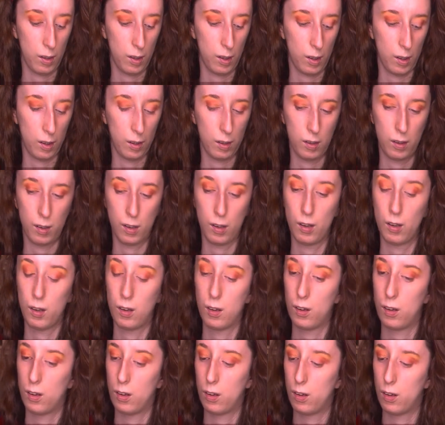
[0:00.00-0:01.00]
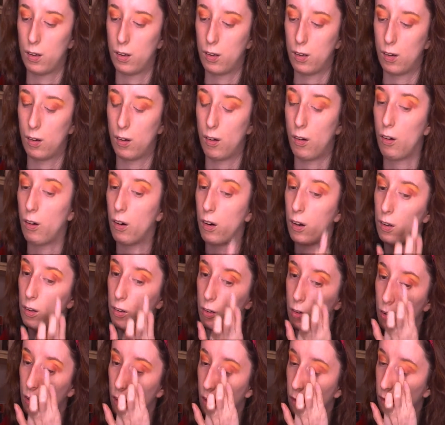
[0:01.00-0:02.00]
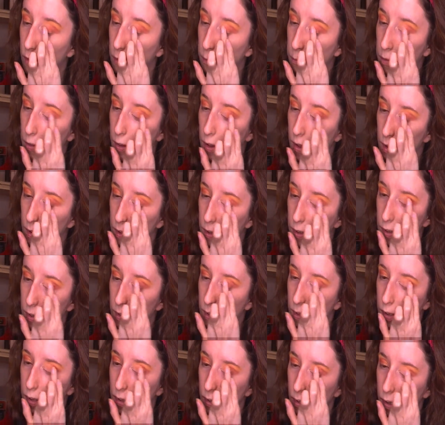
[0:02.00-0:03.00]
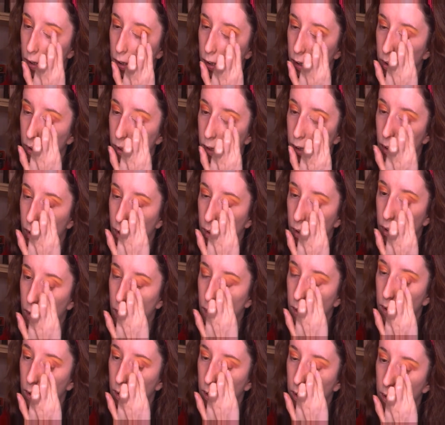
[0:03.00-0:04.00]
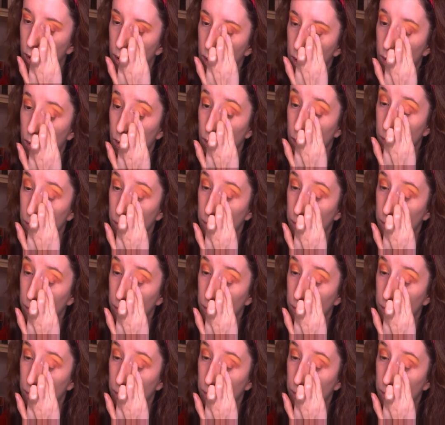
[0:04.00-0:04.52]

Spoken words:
that orange that we placed earlier.